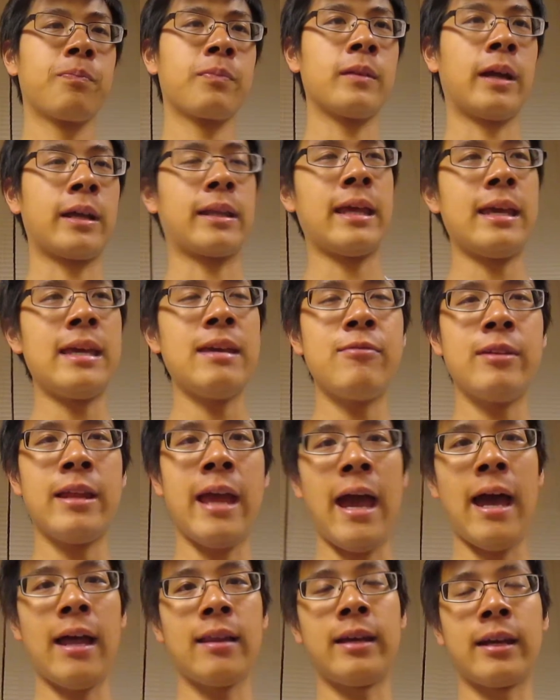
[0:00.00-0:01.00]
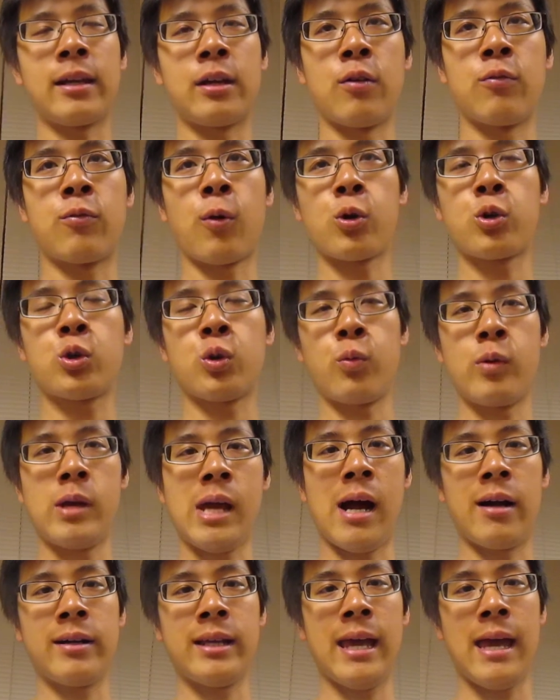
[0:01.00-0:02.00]
Like they even had like a virtual
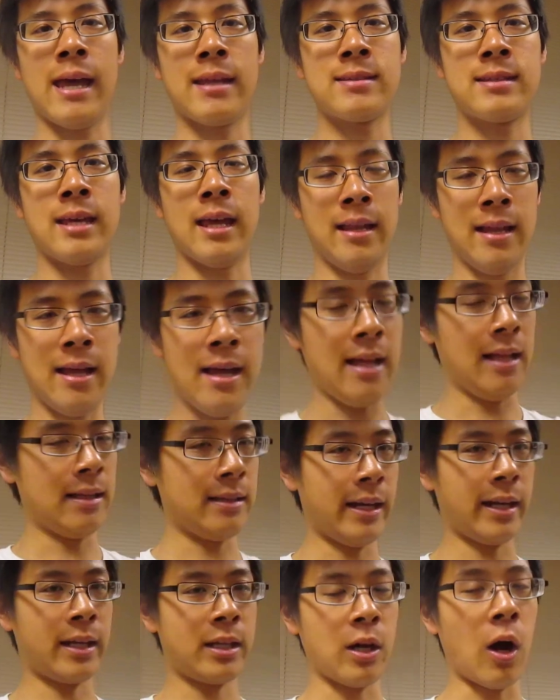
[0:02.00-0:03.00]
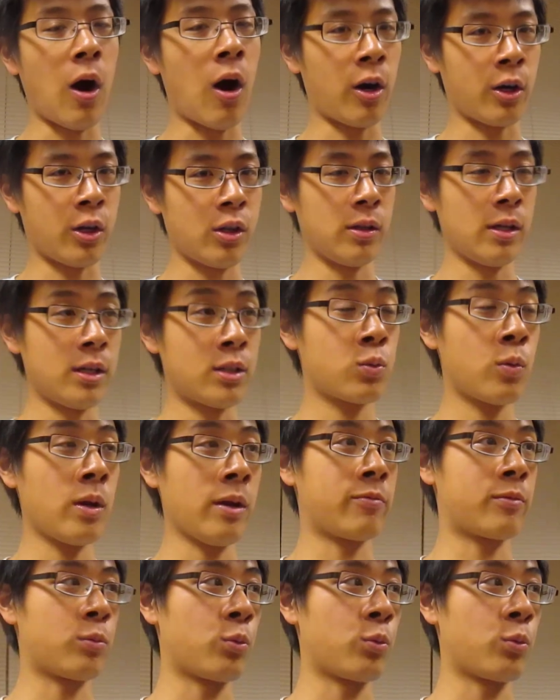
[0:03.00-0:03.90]
reality headset like Oculus Rift,